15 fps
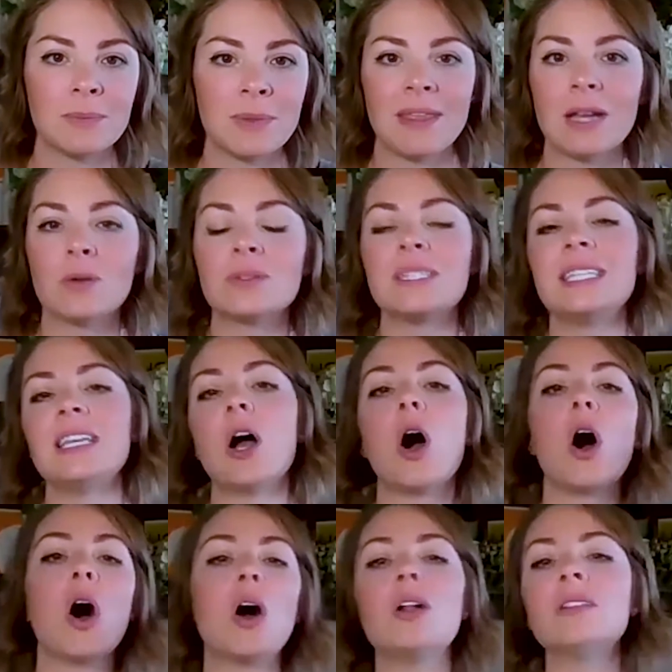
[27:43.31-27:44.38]
But they don't see
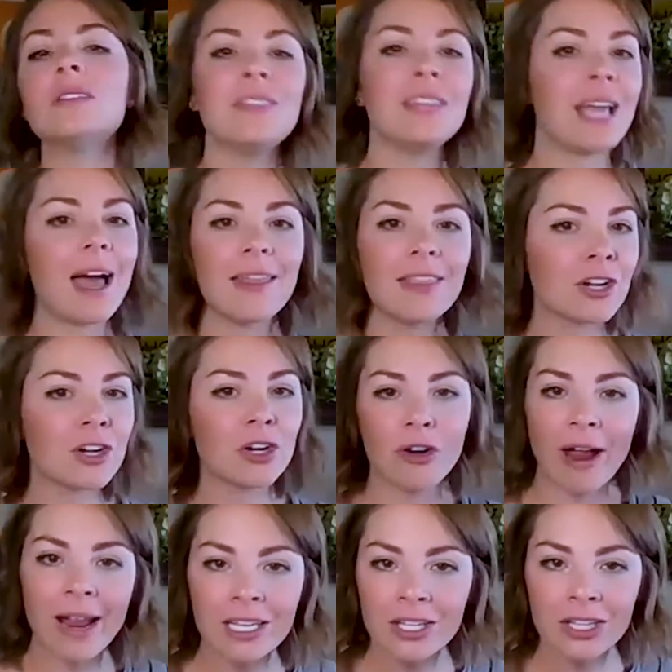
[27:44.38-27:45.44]
all of the other
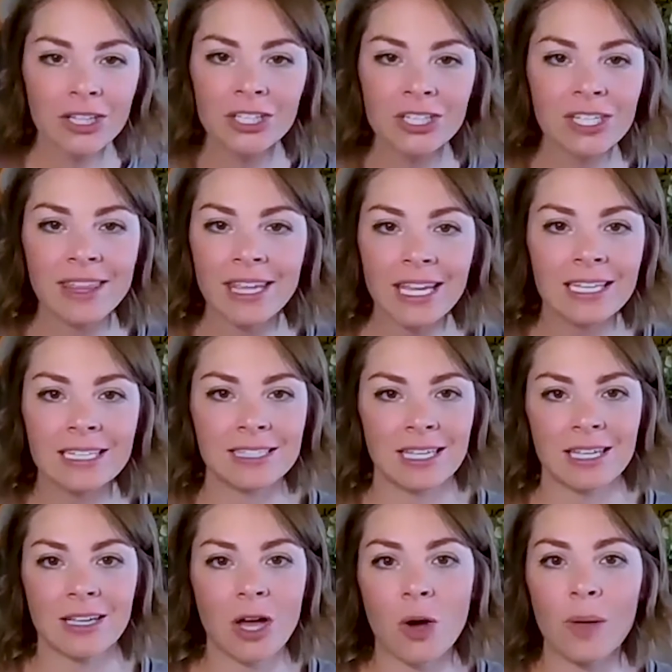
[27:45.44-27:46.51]
granular things
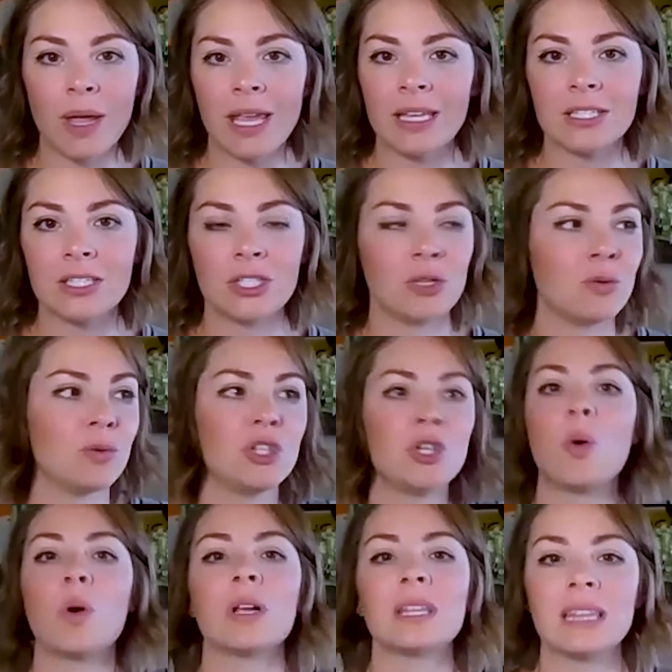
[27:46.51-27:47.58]
that go into
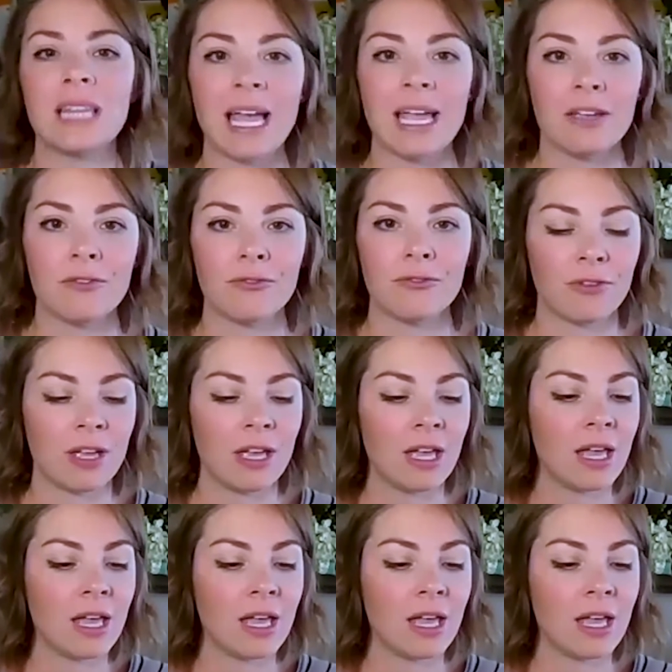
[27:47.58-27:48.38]
your life.